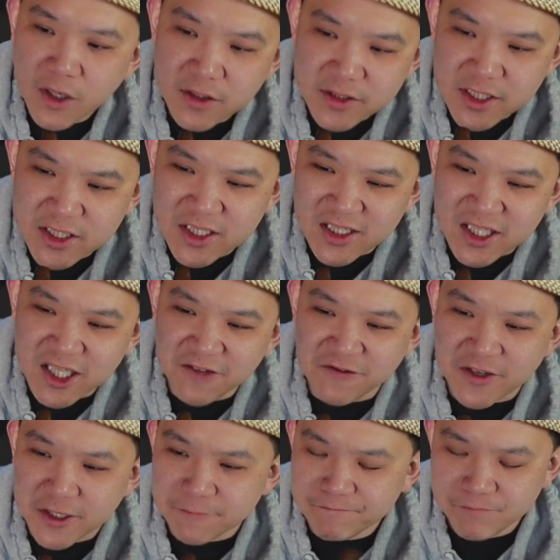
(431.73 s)
Just
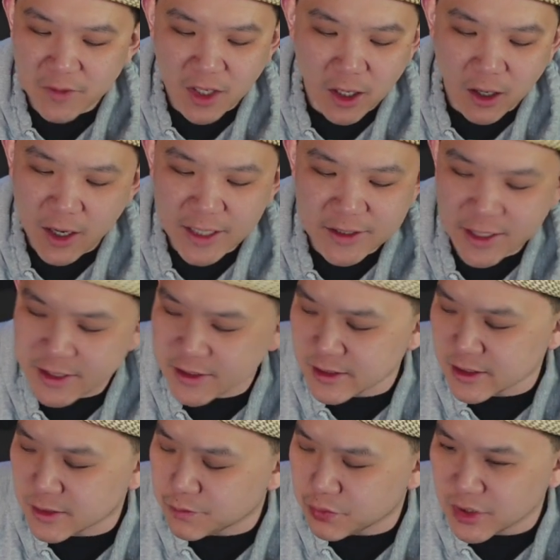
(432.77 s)
leafy. All I taste
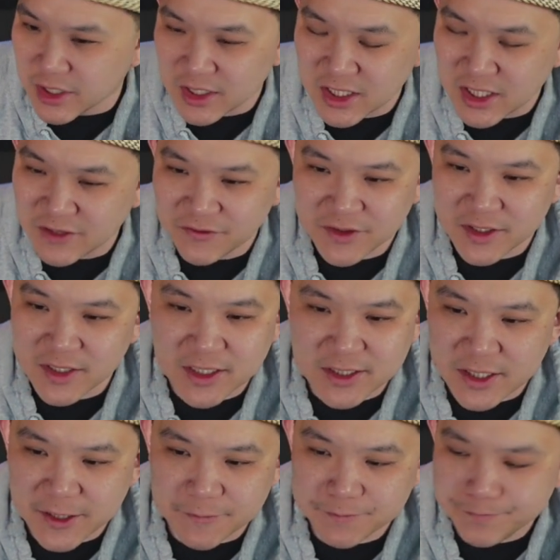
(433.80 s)
is pretty leafy. That's
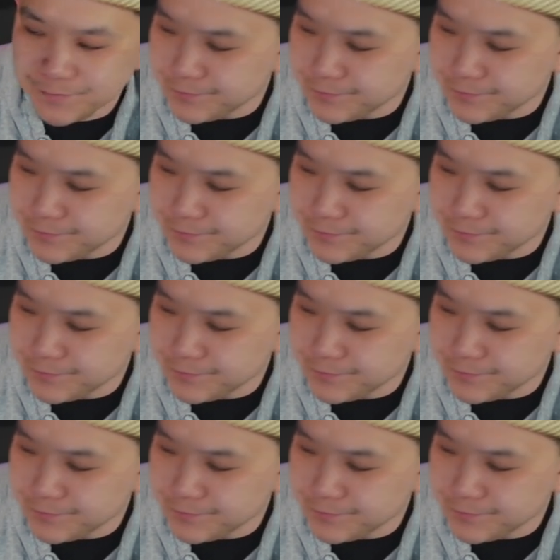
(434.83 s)
it.